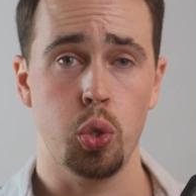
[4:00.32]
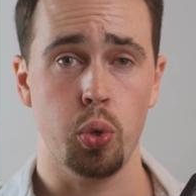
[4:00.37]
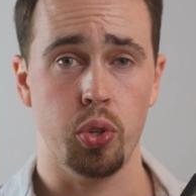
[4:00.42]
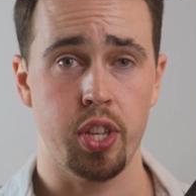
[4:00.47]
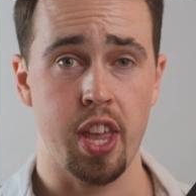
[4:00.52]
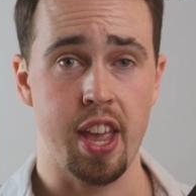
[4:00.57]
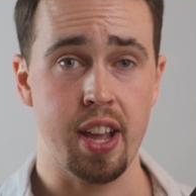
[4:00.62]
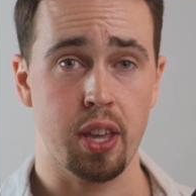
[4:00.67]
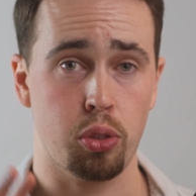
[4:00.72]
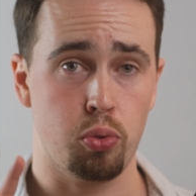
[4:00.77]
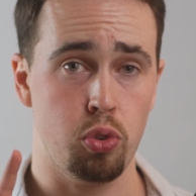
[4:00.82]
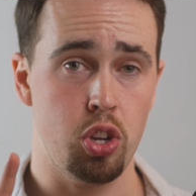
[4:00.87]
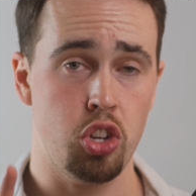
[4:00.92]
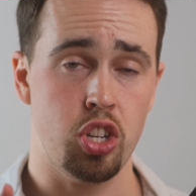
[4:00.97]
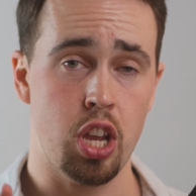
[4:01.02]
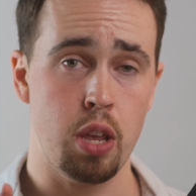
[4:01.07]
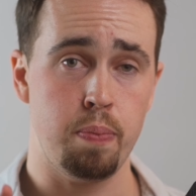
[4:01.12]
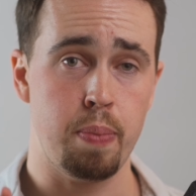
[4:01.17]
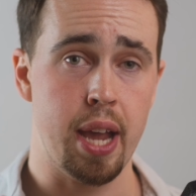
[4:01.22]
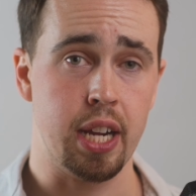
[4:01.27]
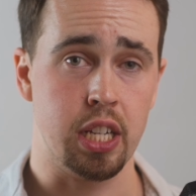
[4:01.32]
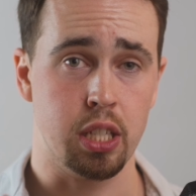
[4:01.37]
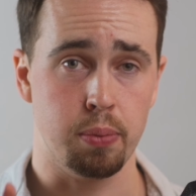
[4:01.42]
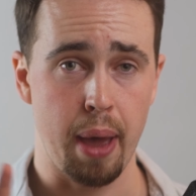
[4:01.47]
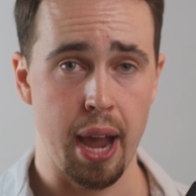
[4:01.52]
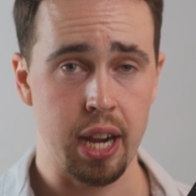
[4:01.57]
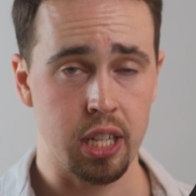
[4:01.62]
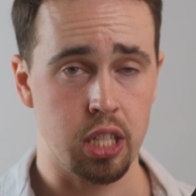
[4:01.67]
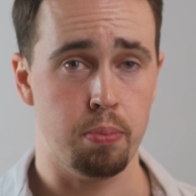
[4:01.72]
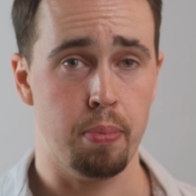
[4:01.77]
will take 3 JPEGs
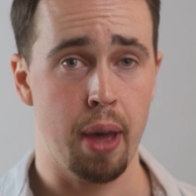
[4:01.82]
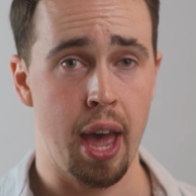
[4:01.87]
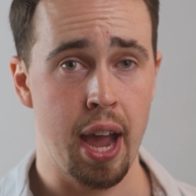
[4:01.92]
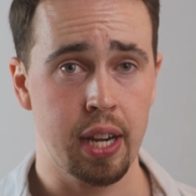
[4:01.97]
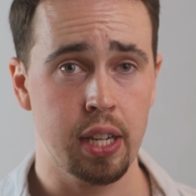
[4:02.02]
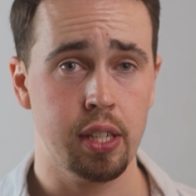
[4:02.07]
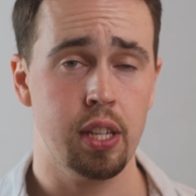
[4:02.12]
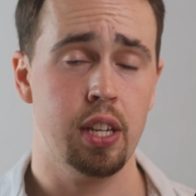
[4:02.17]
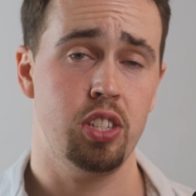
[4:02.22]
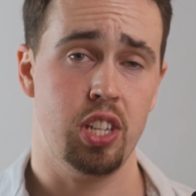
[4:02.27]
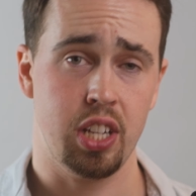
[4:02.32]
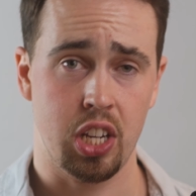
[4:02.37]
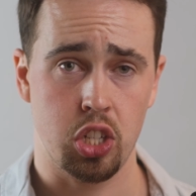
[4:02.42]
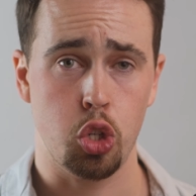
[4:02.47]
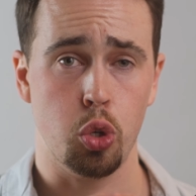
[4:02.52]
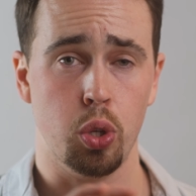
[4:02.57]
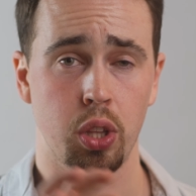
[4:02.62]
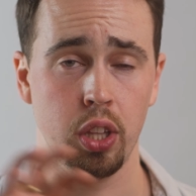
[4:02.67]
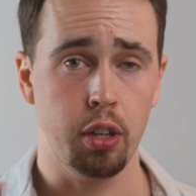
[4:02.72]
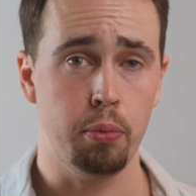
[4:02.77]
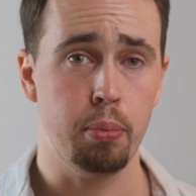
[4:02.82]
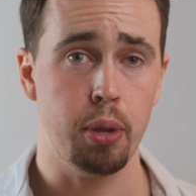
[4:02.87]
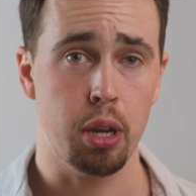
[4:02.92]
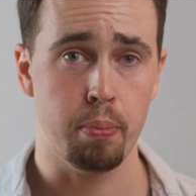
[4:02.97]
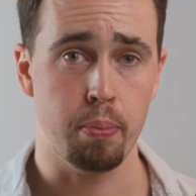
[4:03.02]
back to back to get you a little bit of